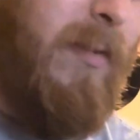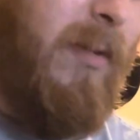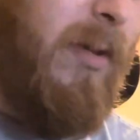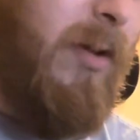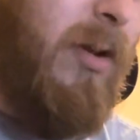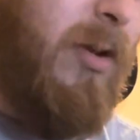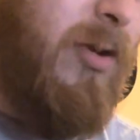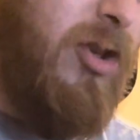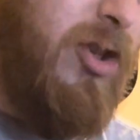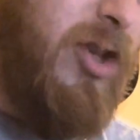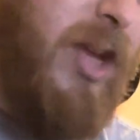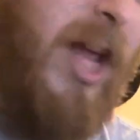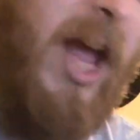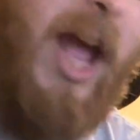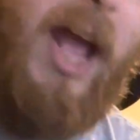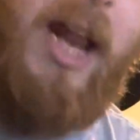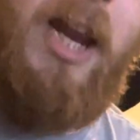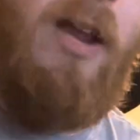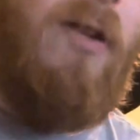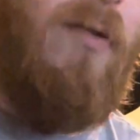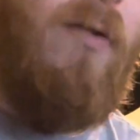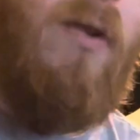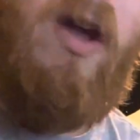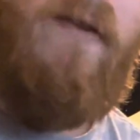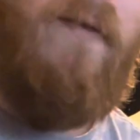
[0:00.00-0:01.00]
just any
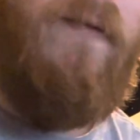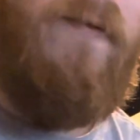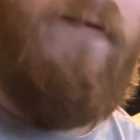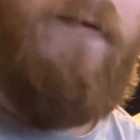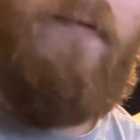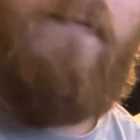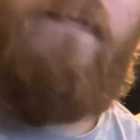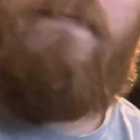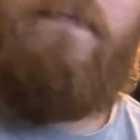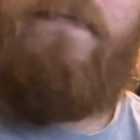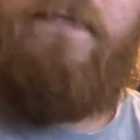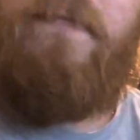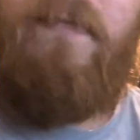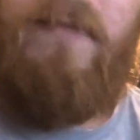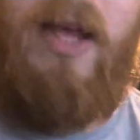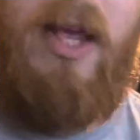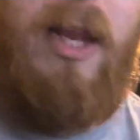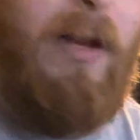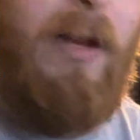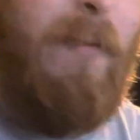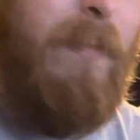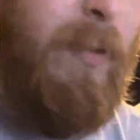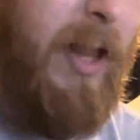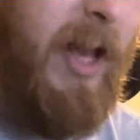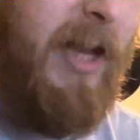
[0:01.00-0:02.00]
riff in
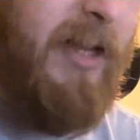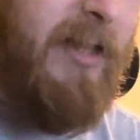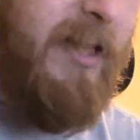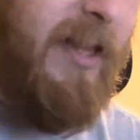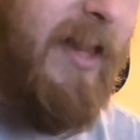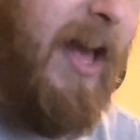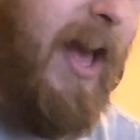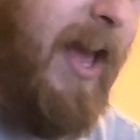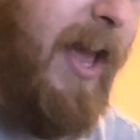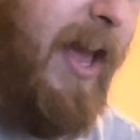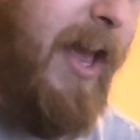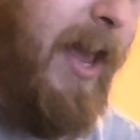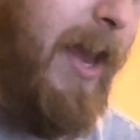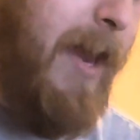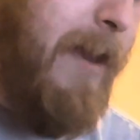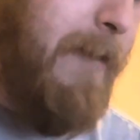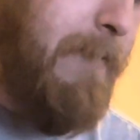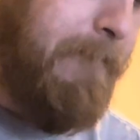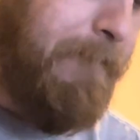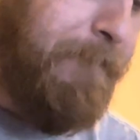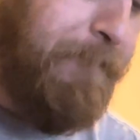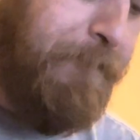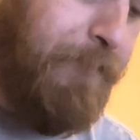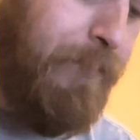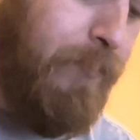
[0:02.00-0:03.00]
place of that E.
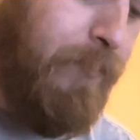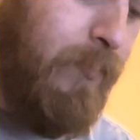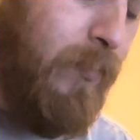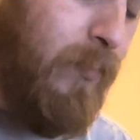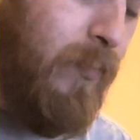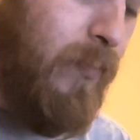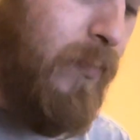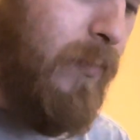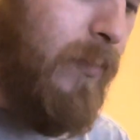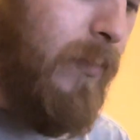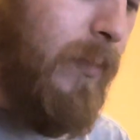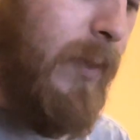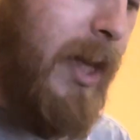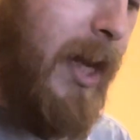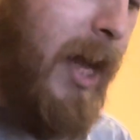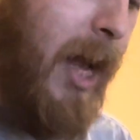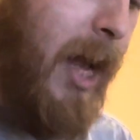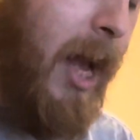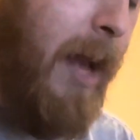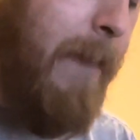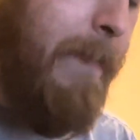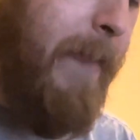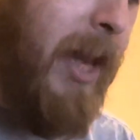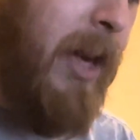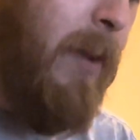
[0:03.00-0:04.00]

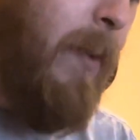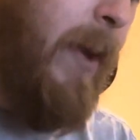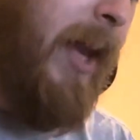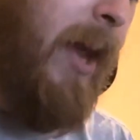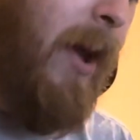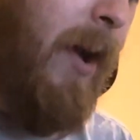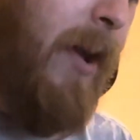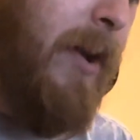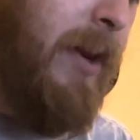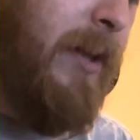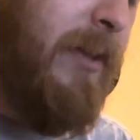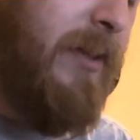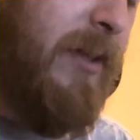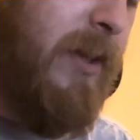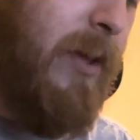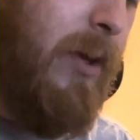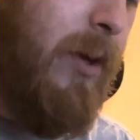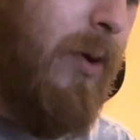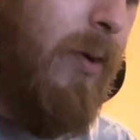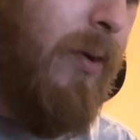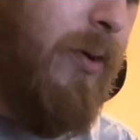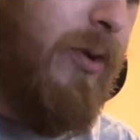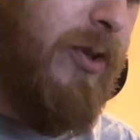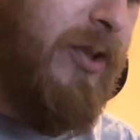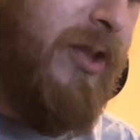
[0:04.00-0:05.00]
Anyway, going into the
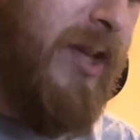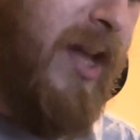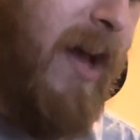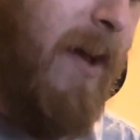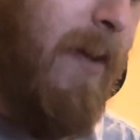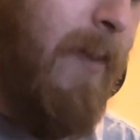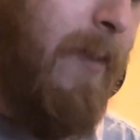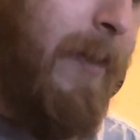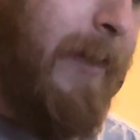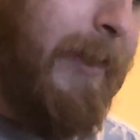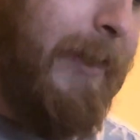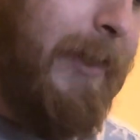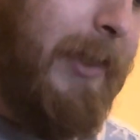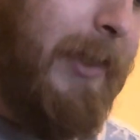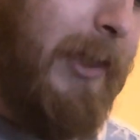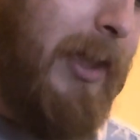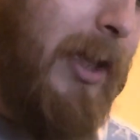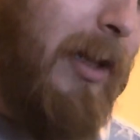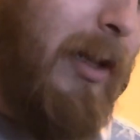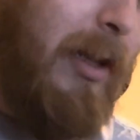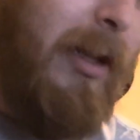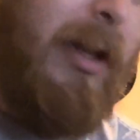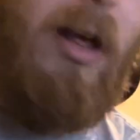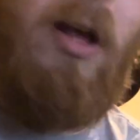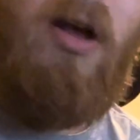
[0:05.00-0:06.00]
chorus now.
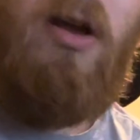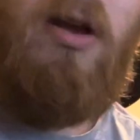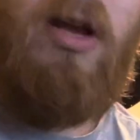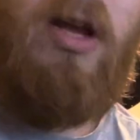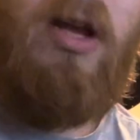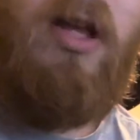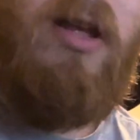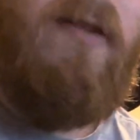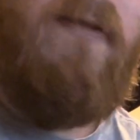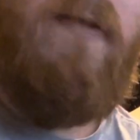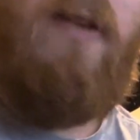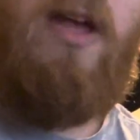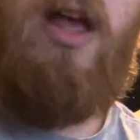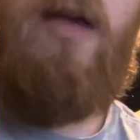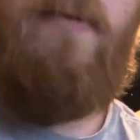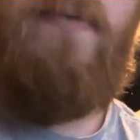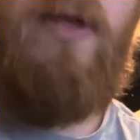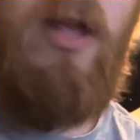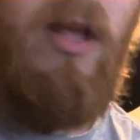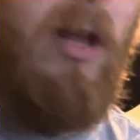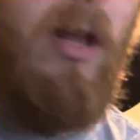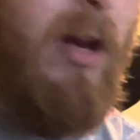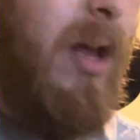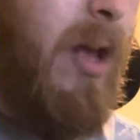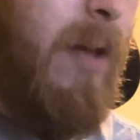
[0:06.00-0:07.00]
Long have I
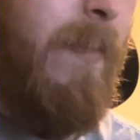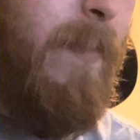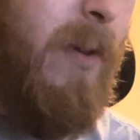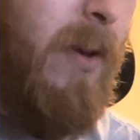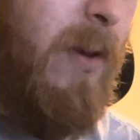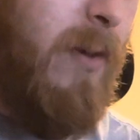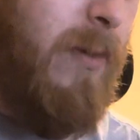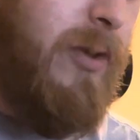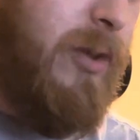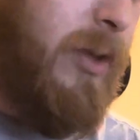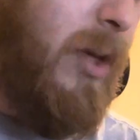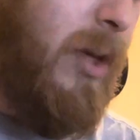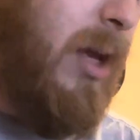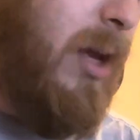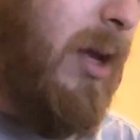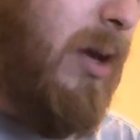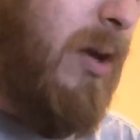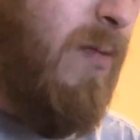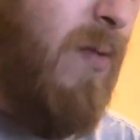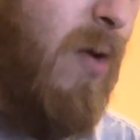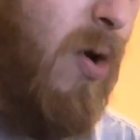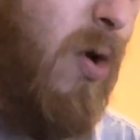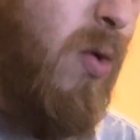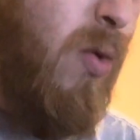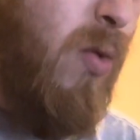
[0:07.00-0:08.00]
been up on Skid
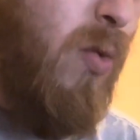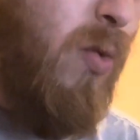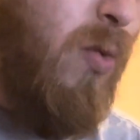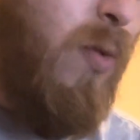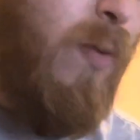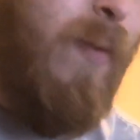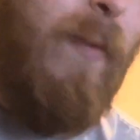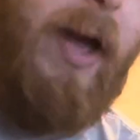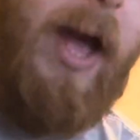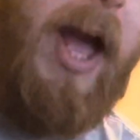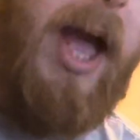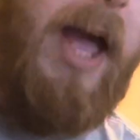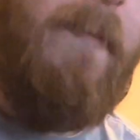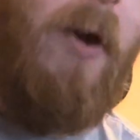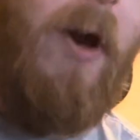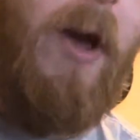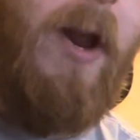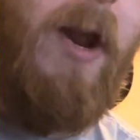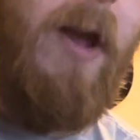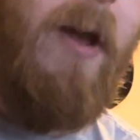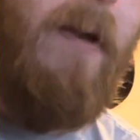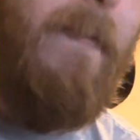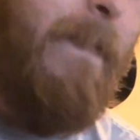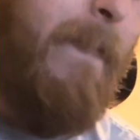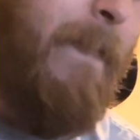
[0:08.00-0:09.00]
Row. A minor.